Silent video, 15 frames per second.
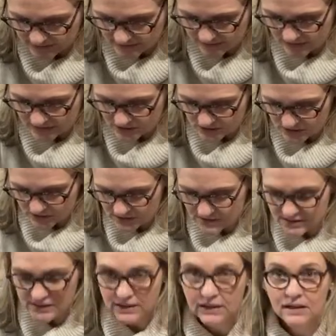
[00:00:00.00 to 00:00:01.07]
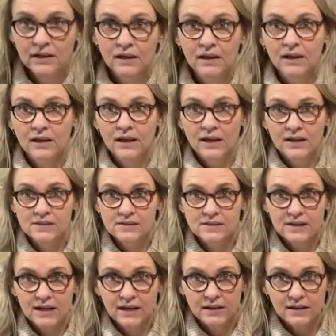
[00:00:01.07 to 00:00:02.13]
to this. You can see it's
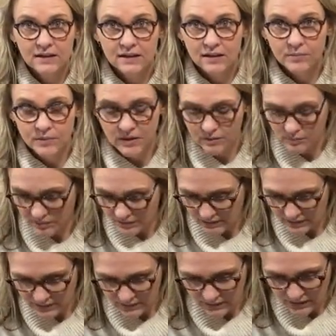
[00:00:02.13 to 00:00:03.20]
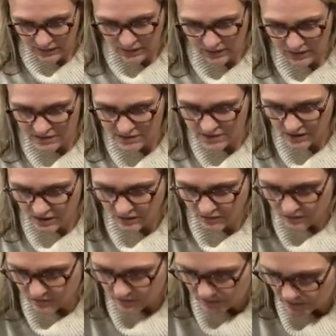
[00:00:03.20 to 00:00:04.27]
standing up completely on its own.